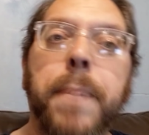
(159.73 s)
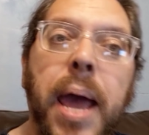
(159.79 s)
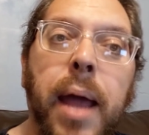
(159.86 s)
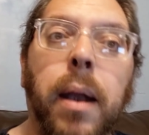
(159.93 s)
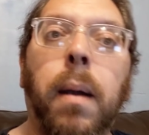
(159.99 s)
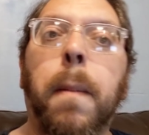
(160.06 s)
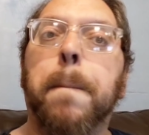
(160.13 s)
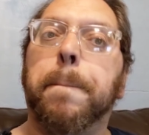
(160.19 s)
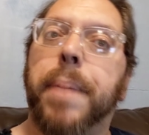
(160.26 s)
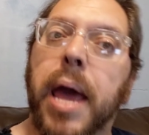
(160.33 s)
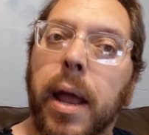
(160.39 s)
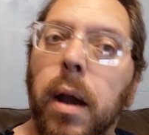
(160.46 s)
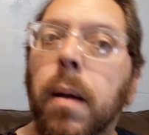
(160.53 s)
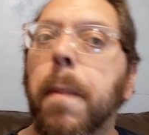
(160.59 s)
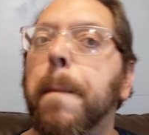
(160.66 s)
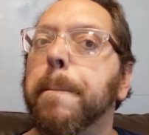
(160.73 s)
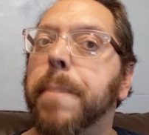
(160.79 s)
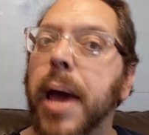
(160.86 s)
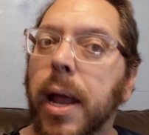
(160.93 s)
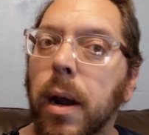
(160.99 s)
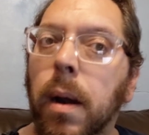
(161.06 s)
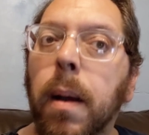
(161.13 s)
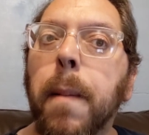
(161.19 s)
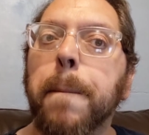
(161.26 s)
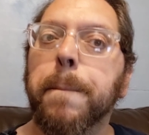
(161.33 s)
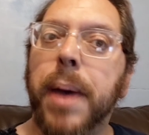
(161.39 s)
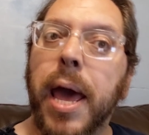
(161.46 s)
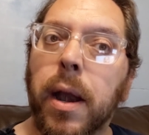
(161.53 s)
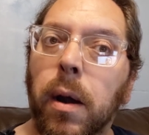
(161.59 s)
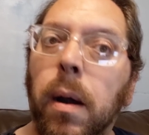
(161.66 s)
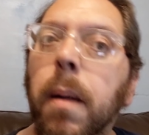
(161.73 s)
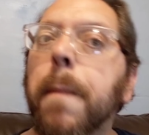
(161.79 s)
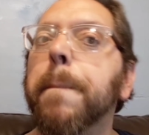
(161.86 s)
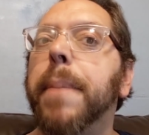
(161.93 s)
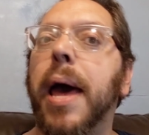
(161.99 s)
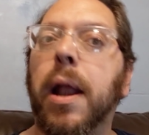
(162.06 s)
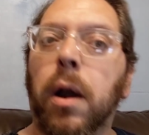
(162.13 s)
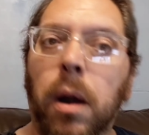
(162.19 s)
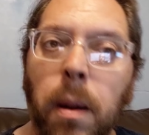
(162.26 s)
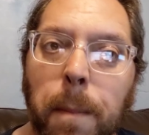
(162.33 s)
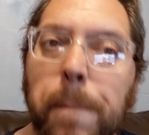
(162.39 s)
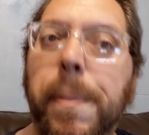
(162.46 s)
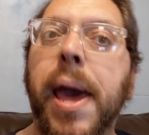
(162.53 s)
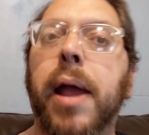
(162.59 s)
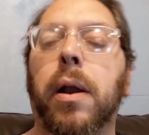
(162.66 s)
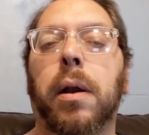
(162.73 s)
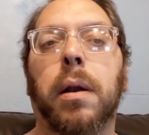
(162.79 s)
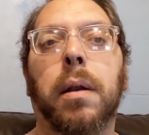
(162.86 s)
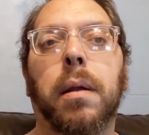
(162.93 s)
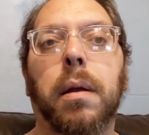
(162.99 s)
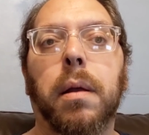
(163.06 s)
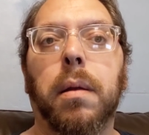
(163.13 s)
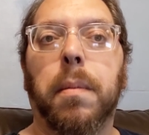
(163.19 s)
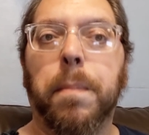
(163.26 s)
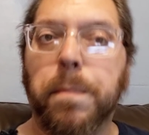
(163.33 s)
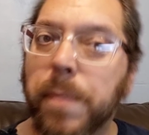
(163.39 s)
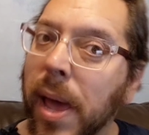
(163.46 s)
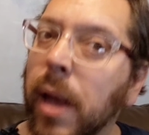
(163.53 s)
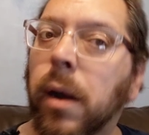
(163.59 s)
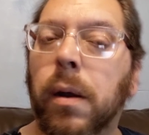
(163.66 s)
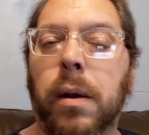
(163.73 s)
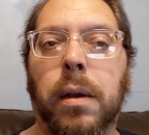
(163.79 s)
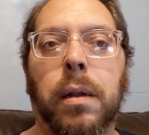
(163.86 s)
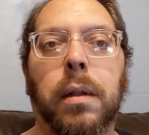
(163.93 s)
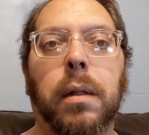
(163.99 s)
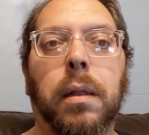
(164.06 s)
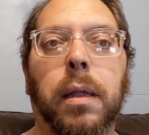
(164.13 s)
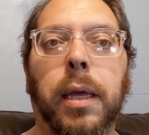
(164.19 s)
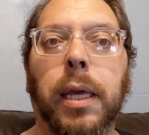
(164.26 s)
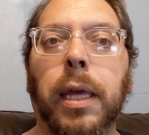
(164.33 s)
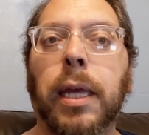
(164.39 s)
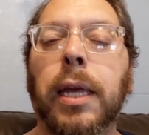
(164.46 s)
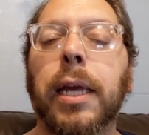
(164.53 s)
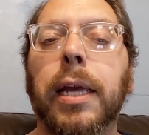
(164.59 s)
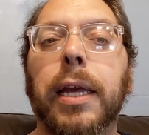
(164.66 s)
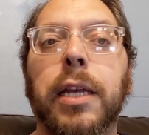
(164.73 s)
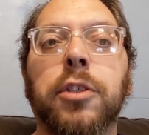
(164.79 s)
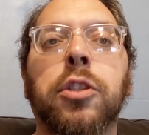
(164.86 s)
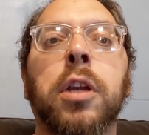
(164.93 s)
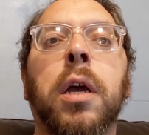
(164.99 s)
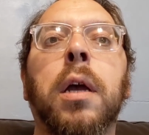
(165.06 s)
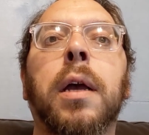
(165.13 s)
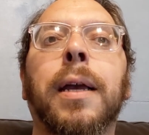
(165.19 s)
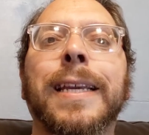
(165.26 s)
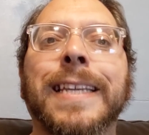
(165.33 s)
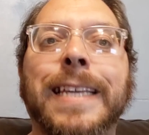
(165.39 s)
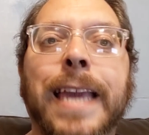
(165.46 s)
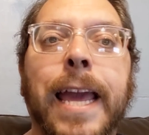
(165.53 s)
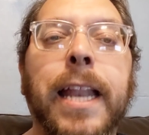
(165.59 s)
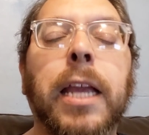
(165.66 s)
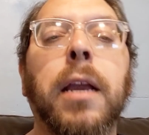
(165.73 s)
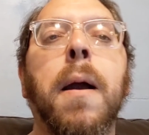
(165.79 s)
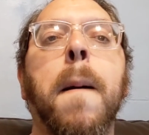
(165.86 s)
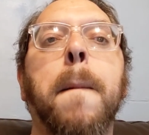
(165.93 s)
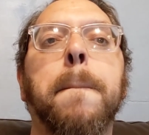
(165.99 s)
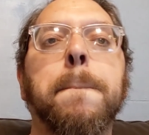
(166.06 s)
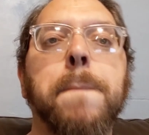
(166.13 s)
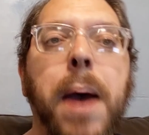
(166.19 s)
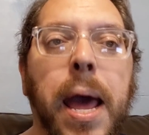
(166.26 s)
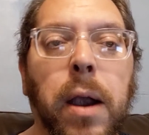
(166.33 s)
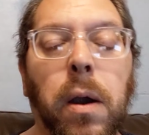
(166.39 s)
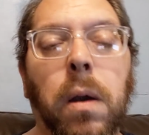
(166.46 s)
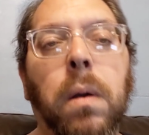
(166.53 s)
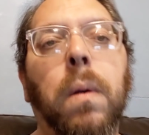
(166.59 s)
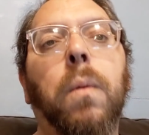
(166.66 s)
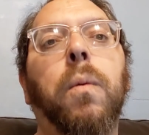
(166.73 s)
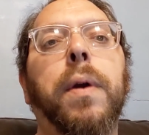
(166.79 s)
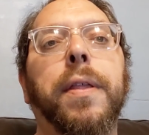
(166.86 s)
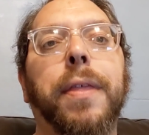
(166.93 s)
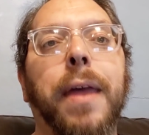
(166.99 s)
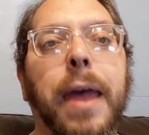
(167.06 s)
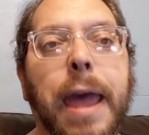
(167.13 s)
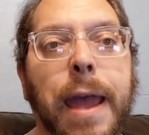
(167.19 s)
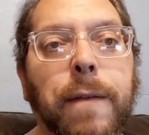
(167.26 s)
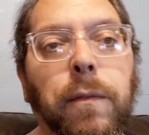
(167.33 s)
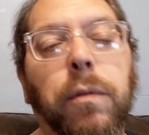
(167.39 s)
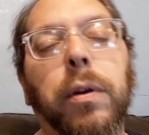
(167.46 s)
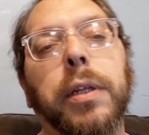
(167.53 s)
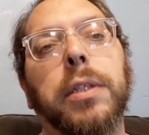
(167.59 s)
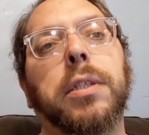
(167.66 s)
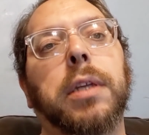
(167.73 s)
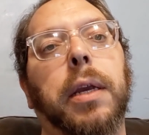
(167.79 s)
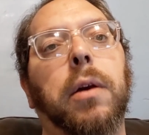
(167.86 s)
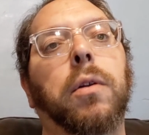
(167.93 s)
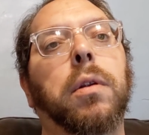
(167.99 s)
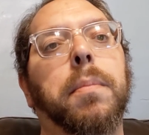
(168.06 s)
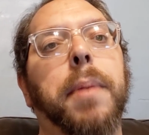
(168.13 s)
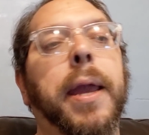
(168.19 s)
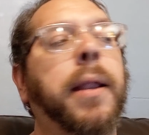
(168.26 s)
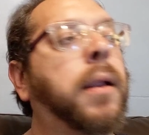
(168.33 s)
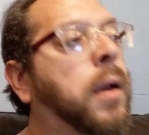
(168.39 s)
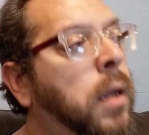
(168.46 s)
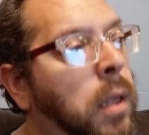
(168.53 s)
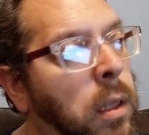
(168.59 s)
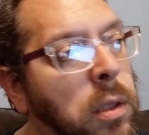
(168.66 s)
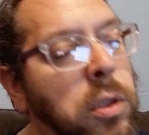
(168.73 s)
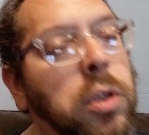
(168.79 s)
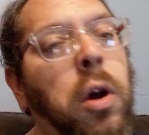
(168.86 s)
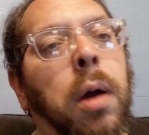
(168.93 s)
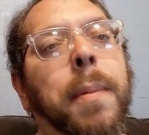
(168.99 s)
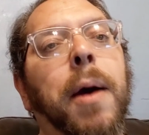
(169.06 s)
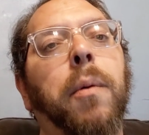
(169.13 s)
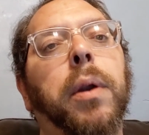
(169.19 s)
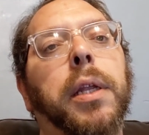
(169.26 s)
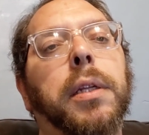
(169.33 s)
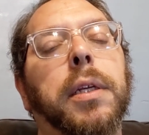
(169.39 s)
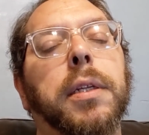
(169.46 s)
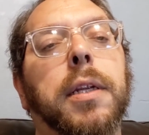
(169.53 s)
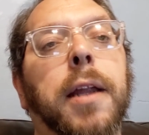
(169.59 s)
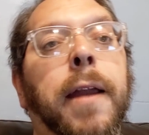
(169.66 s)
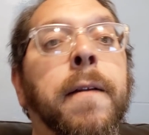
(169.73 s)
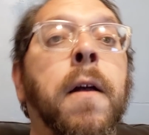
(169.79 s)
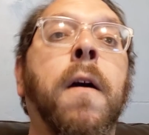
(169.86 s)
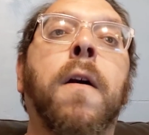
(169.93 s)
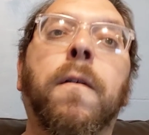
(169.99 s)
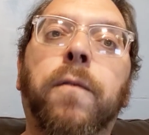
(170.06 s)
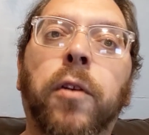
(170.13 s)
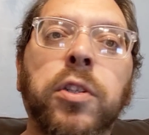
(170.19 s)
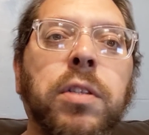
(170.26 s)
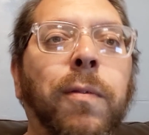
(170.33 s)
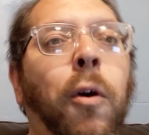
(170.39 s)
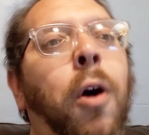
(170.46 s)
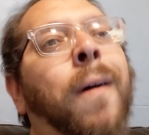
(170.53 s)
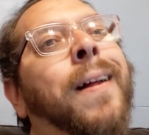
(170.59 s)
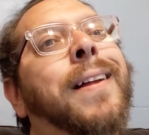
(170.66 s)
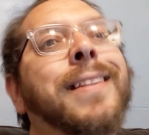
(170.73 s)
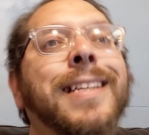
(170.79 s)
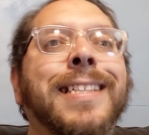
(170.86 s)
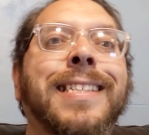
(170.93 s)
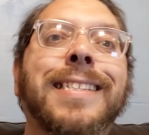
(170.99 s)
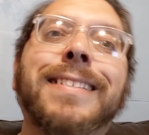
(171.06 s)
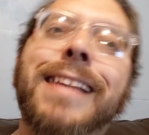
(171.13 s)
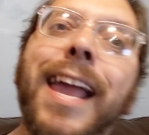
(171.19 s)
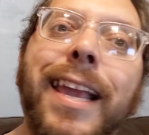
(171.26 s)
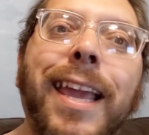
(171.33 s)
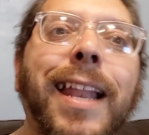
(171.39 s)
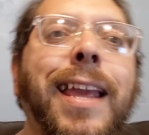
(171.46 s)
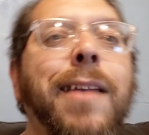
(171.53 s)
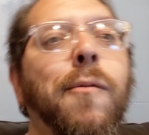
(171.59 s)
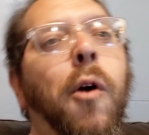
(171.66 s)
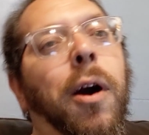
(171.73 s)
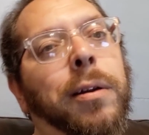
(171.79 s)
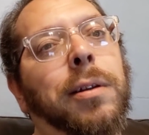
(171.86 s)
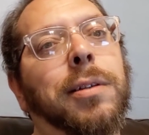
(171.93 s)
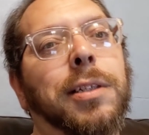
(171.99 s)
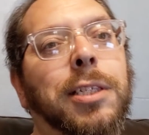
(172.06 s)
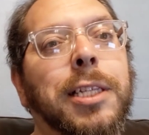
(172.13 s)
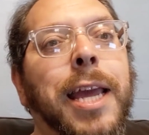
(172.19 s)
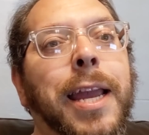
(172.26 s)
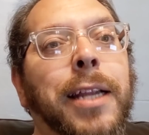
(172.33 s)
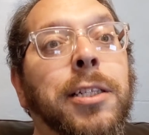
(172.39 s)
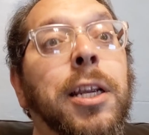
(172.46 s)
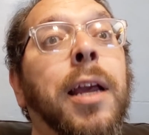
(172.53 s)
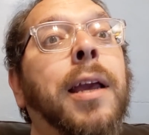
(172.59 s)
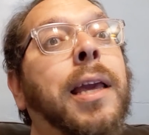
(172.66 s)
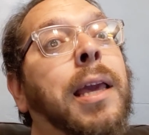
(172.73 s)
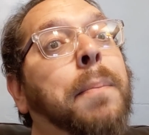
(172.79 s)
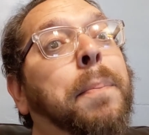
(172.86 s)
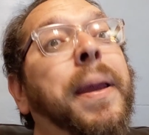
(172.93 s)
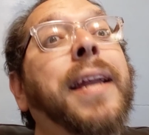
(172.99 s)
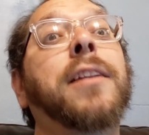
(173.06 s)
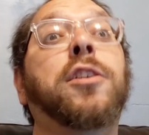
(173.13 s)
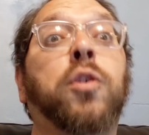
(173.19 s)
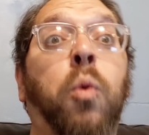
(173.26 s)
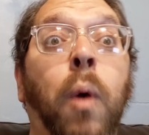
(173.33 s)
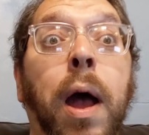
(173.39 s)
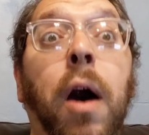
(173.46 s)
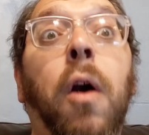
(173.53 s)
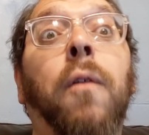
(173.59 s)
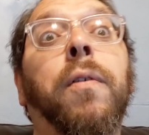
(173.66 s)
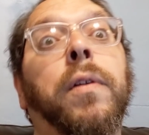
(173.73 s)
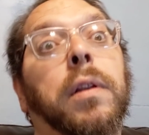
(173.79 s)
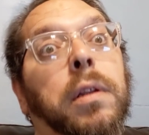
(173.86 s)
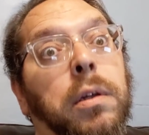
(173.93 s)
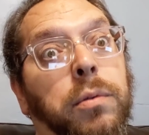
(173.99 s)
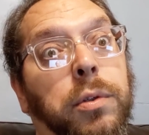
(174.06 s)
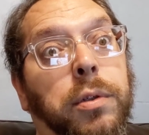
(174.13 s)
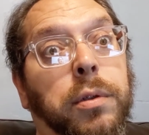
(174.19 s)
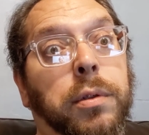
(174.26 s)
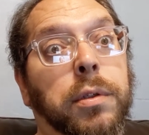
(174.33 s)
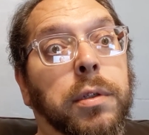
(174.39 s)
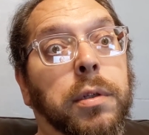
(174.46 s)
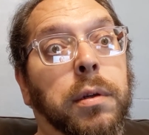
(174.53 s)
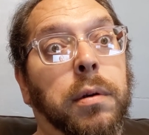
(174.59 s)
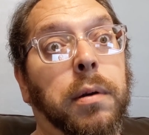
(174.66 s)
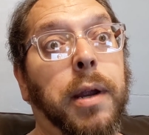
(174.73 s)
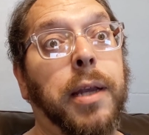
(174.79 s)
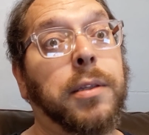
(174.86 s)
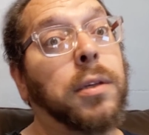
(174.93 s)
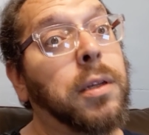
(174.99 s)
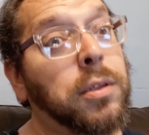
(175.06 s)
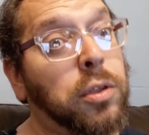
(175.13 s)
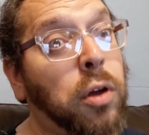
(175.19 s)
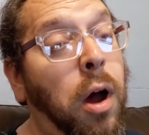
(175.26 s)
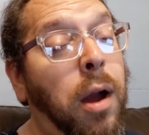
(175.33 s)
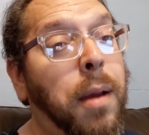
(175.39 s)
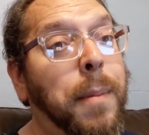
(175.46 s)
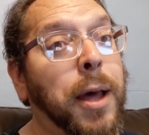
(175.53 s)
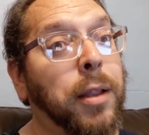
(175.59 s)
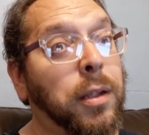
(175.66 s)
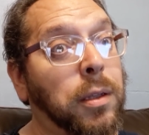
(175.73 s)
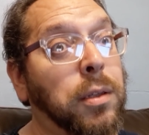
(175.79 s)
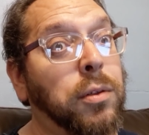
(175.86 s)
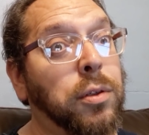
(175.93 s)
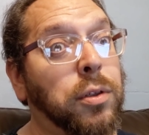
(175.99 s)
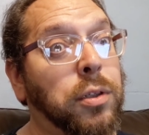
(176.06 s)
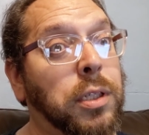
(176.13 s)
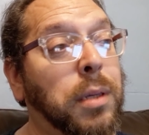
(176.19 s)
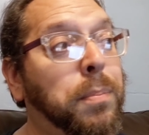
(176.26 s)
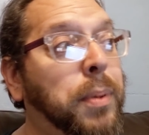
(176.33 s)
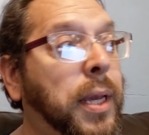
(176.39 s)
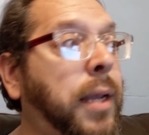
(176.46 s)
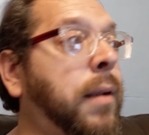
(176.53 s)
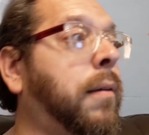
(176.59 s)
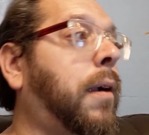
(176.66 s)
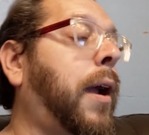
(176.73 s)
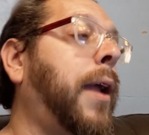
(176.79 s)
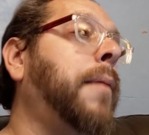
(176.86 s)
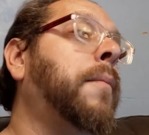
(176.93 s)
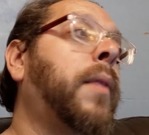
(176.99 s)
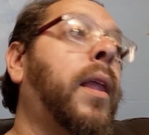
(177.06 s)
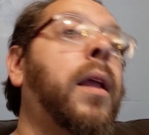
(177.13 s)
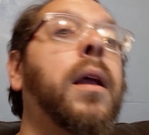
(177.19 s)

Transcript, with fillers: better, better, better, better, better, better, better. Like he is getting better with every single debate. Let's talk about what he did tonight. First of all, the second he walked on the stage, he beat 12 losers, right? So let's talk about the losers he beat, right?